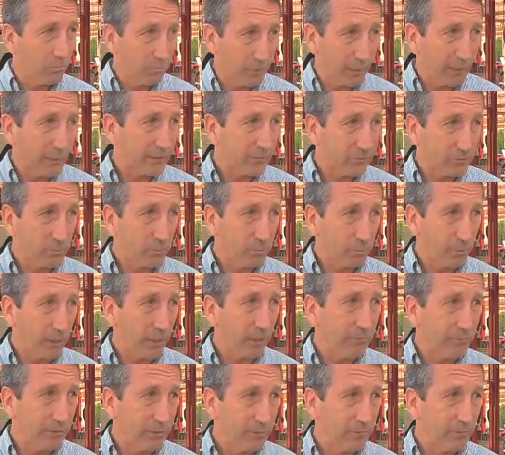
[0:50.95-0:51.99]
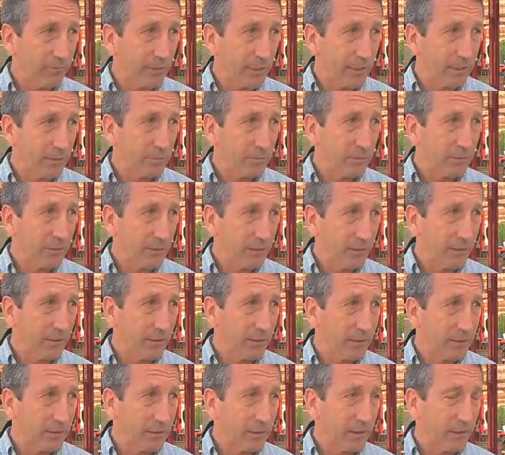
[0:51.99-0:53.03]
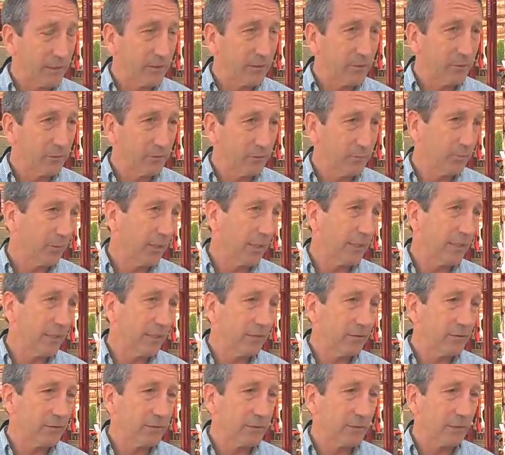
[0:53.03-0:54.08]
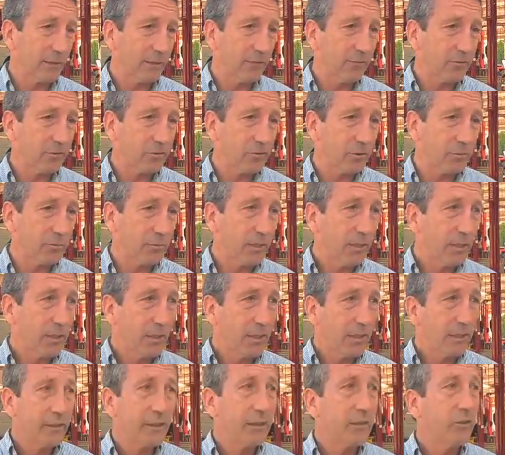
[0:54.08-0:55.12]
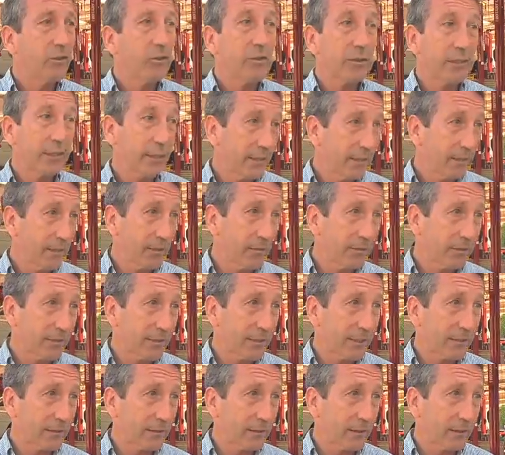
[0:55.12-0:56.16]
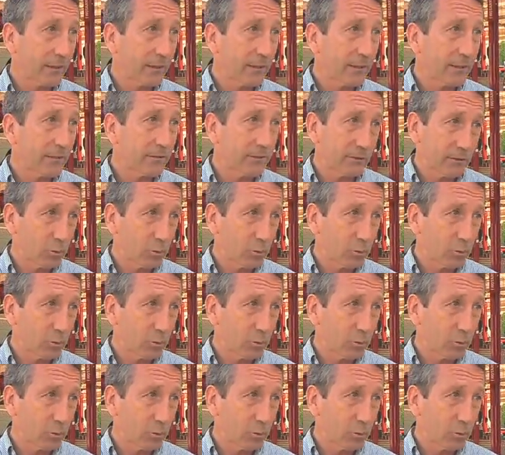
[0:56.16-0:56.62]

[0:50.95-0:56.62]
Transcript: actual private investment in our state during my 8 years of the governorship than during any other in South Carolina history.